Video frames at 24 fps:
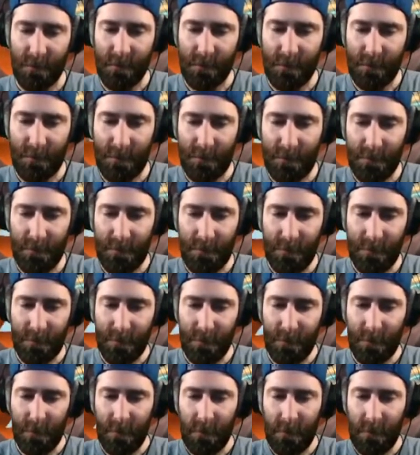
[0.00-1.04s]

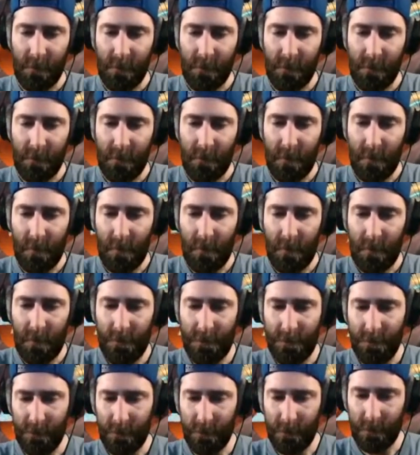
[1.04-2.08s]

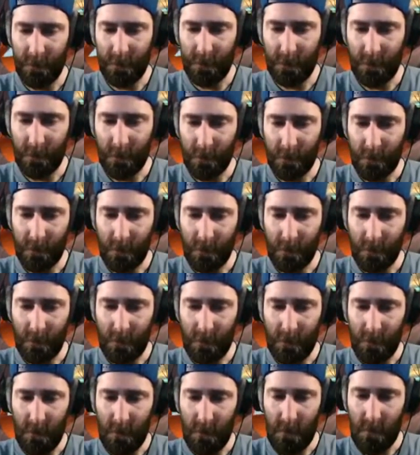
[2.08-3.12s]

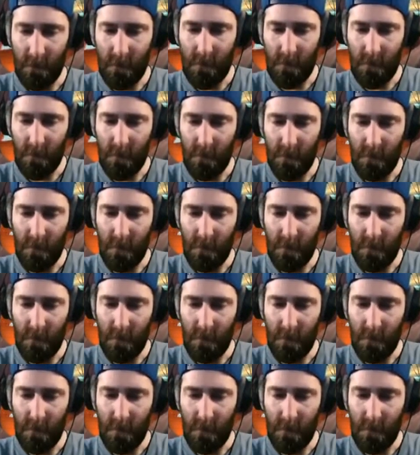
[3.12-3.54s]
No one is speaking in this clip.